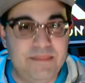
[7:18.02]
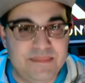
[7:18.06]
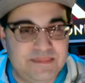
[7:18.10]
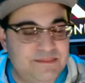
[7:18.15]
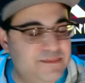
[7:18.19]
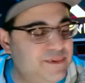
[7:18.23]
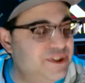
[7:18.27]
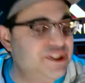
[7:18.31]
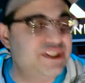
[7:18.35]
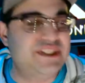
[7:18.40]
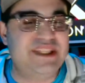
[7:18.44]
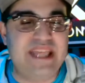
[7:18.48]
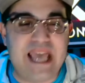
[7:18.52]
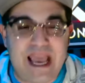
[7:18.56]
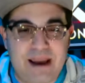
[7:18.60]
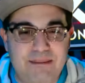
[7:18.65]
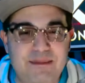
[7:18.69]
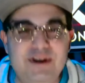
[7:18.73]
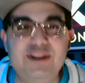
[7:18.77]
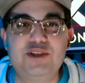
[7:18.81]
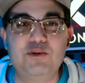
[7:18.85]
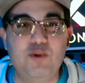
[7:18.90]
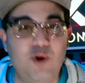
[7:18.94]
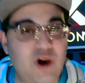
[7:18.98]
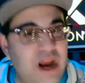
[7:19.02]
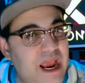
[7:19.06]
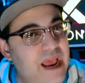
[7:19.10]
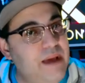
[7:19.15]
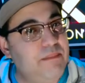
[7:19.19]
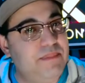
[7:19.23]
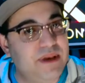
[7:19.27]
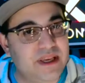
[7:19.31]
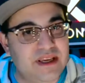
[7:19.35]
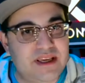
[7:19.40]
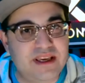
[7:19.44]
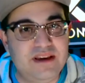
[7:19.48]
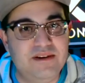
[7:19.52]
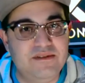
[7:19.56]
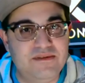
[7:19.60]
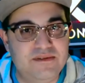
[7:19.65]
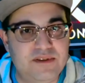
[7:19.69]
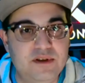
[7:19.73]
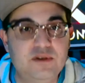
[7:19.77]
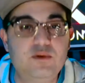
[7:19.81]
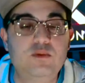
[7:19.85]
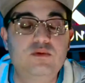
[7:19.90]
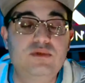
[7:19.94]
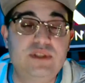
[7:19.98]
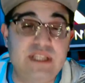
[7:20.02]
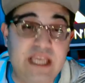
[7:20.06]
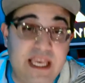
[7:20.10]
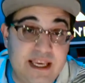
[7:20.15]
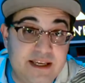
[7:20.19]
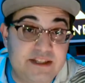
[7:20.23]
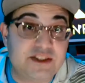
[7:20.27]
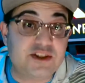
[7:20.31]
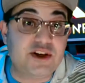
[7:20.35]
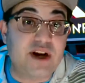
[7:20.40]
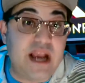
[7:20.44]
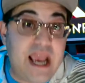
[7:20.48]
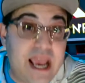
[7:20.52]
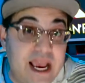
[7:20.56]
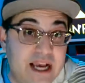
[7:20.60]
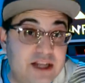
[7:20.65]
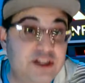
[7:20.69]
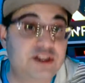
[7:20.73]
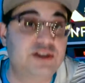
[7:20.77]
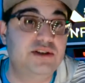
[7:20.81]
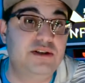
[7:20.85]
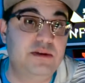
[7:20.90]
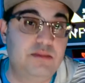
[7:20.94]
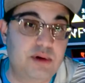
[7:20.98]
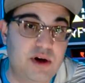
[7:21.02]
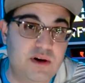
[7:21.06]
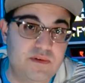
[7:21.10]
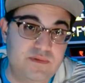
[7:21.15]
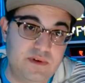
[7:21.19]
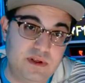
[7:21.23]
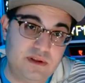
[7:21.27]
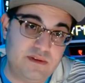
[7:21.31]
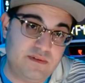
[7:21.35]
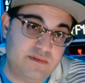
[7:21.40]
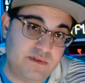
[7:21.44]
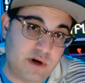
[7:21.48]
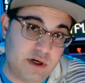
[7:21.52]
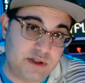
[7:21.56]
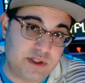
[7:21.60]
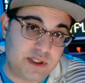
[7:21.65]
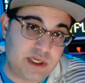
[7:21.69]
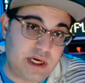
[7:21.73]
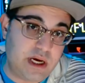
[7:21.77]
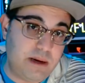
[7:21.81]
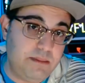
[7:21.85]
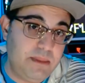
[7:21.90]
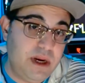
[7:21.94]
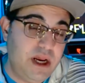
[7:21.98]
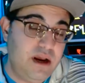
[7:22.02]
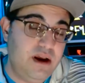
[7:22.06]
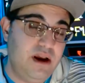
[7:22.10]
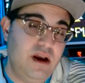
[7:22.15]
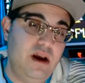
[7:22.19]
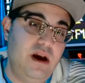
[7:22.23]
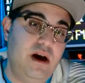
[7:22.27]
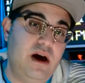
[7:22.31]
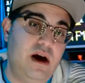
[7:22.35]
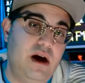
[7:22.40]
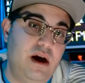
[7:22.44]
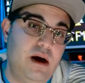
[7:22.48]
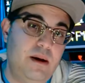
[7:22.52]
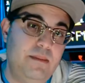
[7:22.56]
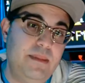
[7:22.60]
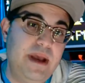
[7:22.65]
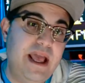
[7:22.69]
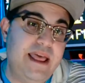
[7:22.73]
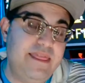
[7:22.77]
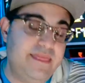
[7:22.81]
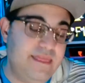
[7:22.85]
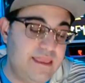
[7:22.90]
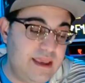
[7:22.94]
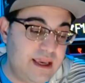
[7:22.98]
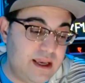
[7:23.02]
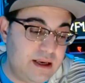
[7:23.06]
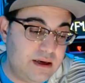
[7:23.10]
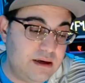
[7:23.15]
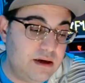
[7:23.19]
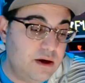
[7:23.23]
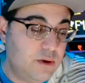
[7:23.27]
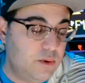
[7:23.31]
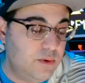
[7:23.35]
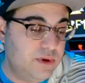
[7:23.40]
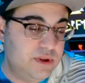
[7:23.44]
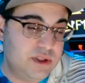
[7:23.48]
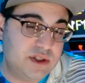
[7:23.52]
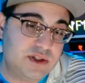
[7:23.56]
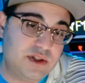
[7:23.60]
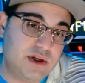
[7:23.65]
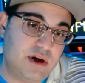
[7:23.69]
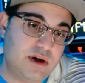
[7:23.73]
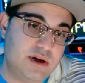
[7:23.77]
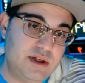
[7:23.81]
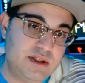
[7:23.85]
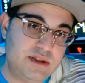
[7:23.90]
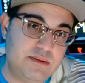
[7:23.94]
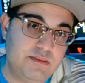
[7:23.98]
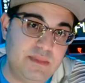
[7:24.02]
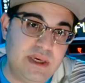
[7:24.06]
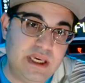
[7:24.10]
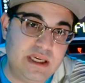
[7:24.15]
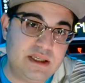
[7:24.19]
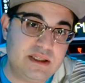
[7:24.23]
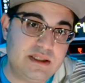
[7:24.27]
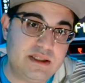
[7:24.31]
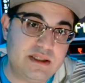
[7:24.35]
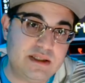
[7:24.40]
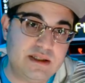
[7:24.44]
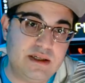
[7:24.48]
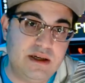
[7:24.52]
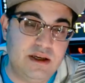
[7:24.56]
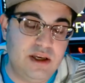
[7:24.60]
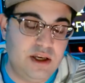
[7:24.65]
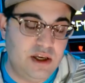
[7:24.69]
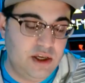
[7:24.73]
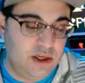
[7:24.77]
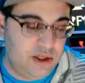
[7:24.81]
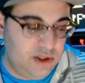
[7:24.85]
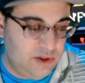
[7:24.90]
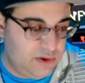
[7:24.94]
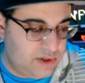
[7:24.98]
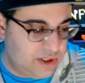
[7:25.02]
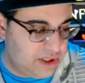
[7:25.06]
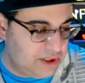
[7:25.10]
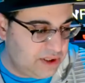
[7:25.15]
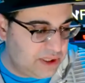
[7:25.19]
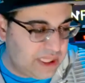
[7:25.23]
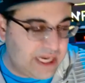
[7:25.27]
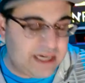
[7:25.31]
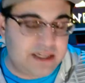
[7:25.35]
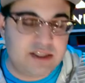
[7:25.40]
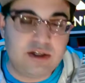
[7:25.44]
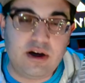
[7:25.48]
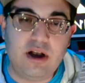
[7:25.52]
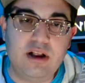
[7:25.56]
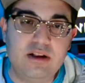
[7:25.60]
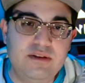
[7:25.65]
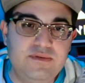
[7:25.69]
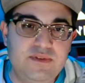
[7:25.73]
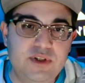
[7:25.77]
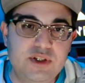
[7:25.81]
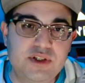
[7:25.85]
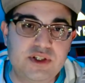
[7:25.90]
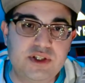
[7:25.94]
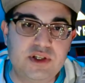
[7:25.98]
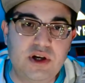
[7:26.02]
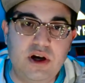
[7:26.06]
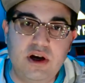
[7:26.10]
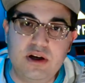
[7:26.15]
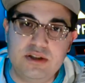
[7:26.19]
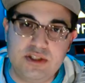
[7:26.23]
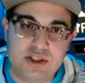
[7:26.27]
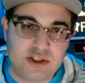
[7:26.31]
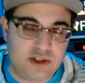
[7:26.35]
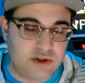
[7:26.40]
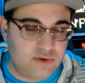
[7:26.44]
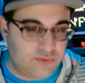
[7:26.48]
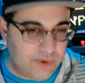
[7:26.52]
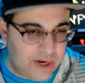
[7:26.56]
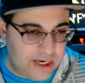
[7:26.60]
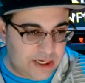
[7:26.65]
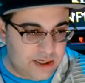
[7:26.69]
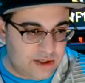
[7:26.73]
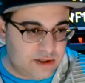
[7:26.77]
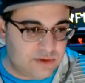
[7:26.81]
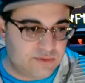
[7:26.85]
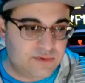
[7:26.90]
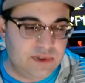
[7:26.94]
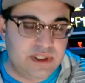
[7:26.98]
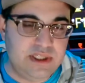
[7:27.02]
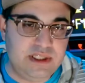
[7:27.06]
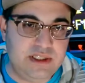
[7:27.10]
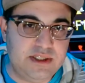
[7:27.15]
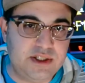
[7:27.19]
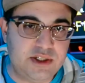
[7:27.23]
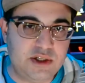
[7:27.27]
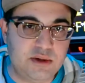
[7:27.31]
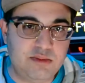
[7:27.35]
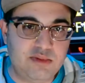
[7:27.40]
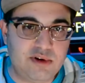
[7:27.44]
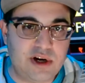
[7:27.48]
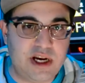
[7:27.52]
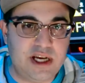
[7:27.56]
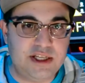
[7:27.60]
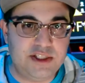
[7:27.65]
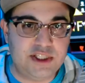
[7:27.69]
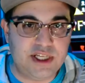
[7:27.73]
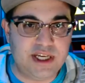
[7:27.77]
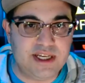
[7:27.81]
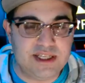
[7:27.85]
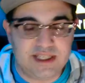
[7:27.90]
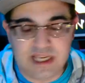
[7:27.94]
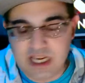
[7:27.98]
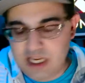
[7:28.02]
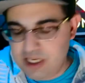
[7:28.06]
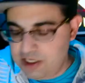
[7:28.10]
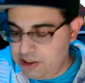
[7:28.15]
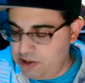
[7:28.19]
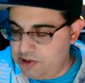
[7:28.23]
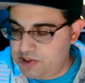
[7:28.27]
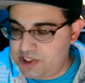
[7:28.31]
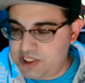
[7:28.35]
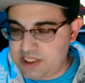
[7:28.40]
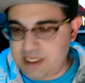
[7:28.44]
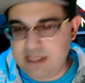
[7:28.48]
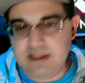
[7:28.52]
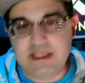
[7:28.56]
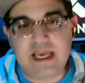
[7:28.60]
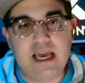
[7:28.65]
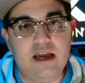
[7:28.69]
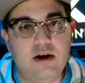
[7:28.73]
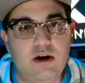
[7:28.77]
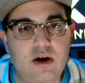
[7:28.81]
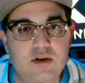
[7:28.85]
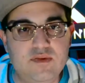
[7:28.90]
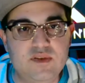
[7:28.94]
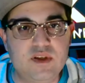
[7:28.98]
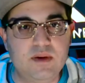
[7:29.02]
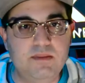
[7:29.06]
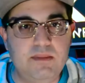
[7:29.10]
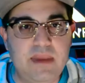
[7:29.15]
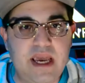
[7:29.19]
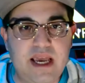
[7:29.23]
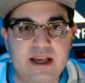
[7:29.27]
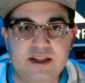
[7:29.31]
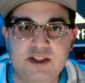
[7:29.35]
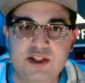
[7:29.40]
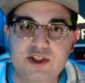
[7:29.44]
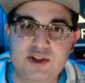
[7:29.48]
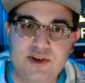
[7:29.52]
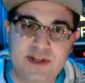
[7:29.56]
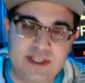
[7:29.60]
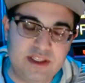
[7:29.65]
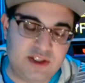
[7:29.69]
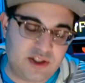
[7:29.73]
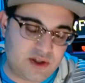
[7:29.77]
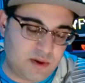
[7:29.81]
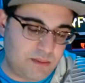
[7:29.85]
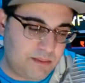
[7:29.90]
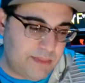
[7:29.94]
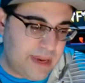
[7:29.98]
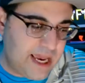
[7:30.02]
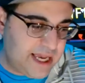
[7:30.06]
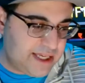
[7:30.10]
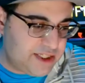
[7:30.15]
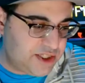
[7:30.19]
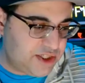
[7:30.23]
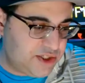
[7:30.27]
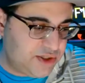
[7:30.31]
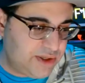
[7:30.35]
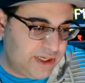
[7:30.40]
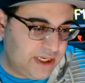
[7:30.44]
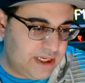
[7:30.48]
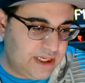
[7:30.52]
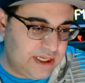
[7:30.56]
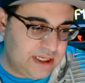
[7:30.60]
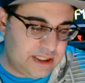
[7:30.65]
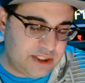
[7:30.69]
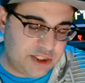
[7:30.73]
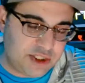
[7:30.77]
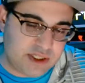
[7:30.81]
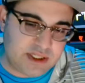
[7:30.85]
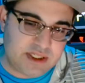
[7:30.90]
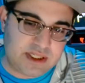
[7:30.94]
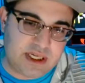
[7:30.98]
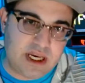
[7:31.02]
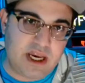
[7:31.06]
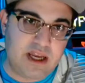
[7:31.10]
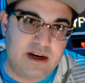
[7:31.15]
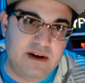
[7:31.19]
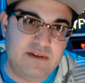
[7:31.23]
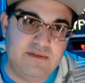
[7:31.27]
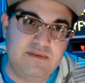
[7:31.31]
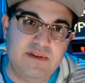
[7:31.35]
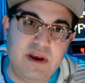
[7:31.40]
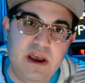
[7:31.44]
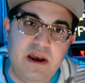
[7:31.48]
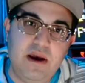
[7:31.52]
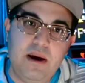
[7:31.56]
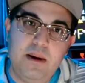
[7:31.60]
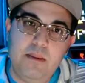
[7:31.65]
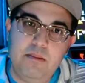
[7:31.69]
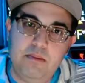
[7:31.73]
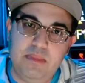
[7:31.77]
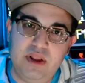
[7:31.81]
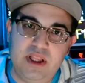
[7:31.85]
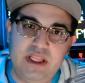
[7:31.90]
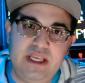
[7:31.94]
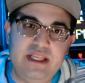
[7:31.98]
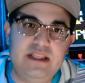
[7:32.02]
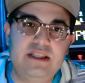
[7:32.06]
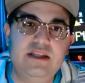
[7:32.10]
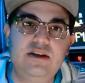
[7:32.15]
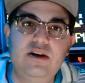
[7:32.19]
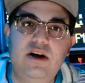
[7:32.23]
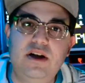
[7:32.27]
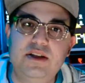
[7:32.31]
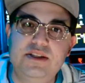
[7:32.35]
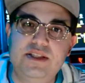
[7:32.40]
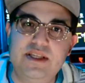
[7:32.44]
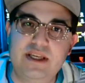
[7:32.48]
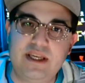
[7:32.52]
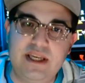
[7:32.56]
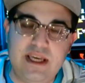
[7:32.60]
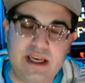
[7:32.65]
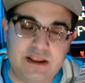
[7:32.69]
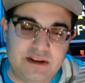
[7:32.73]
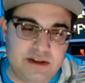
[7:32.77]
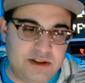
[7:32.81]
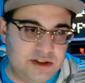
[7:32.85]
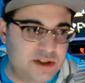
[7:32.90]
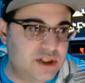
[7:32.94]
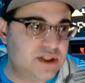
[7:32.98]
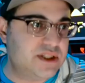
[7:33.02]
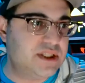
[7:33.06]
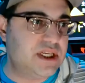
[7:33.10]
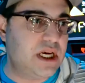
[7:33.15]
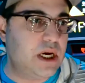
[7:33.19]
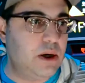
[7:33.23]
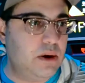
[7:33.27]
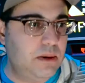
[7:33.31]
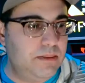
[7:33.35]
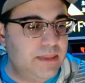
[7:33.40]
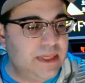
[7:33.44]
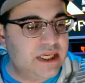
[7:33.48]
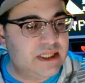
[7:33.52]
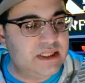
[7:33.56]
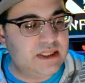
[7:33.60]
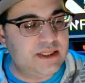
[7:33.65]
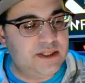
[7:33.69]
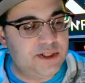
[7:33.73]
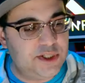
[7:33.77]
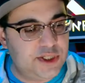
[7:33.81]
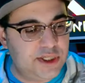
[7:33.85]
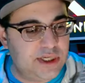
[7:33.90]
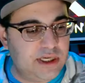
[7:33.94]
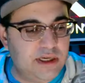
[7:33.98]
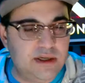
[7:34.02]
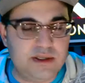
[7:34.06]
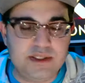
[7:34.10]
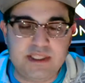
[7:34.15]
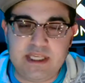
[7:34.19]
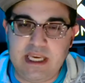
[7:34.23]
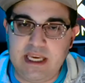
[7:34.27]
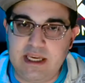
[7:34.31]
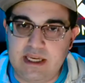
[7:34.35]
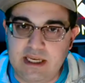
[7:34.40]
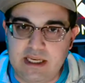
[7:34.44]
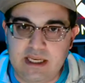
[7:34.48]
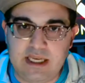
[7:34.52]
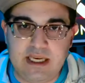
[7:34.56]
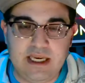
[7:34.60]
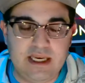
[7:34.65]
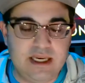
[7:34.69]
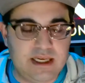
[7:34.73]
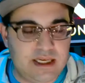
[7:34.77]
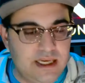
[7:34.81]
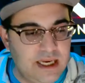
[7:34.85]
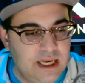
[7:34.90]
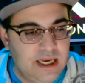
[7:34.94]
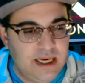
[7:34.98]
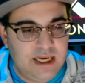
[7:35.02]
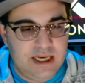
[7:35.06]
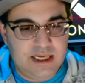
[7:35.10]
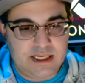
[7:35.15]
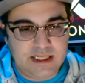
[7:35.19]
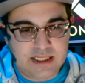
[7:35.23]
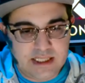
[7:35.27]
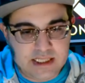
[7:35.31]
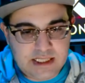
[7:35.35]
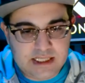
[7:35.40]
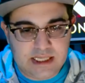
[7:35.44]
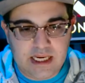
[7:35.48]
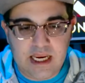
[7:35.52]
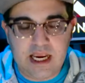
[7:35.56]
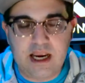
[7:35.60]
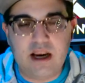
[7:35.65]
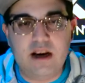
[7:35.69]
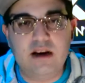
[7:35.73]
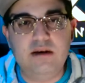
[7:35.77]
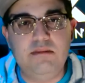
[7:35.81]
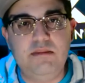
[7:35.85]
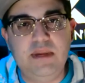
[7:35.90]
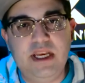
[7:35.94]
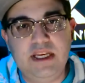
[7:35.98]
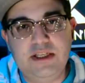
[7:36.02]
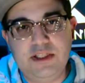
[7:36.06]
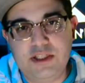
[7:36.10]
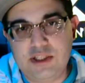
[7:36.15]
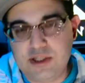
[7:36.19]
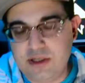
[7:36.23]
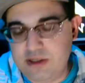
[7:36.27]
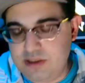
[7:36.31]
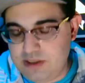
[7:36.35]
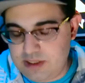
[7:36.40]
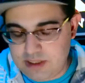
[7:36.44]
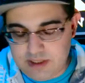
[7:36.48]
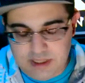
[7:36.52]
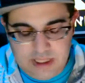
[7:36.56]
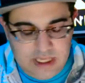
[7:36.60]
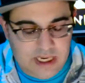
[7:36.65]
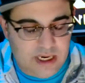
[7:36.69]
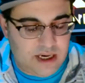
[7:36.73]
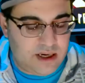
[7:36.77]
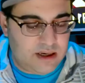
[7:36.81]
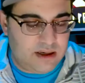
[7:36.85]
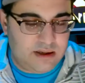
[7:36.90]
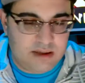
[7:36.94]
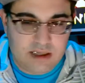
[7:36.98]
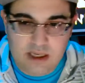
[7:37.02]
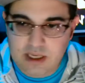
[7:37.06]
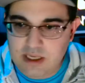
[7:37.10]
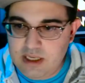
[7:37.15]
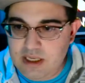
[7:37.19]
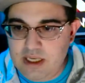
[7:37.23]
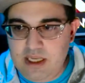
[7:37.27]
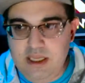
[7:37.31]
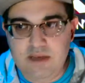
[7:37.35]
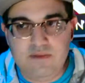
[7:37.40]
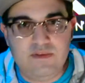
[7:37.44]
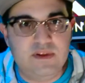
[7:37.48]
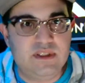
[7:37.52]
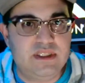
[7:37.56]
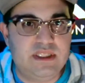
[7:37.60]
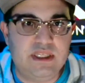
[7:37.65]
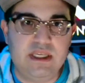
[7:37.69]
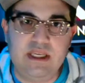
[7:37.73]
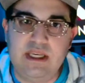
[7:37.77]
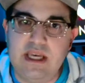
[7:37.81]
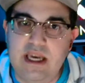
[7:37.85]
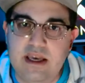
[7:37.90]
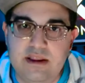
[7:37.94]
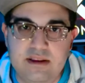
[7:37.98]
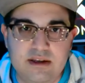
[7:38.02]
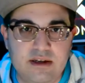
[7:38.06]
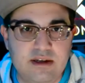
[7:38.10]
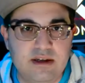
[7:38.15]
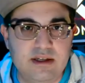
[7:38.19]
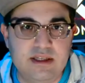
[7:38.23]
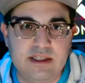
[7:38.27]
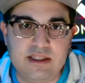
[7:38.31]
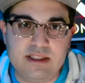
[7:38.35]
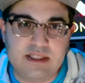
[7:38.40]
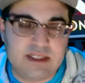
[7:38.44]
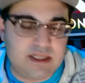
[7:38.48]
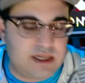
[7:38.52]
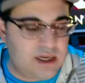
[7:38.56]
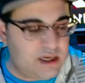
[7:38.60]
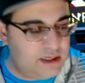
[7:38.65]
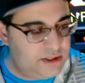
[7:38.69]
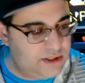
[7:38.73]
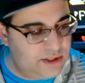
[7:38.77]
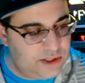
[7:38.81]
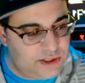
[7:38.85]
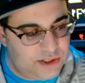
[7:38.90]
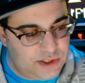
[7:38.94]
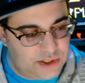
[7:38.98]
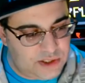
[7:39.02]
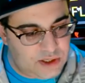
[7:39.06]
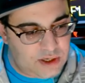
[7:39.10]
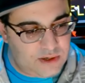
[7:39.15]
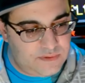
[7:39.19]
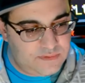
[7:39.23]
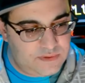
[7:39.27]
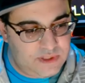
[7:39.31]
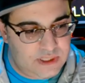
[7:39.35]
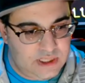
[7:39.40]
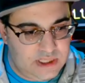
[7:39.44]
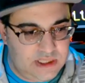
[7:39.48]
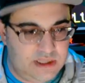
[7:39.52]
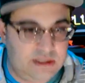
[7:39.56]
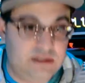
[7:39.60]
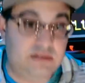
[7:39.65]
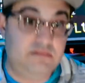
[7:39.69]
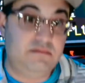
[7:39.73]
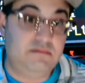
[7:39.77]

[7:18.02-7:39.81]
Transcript: just that much more epic if the takes are actually perfect the first time. And then when the song is mixed, you collect all of your songs and you're ready to release your project. You send that off to mastering, so mastering can just kind of blend it all together. Just how a mix engineer will take a kick and a snare and make sure that they're even together and it's not just soft kick,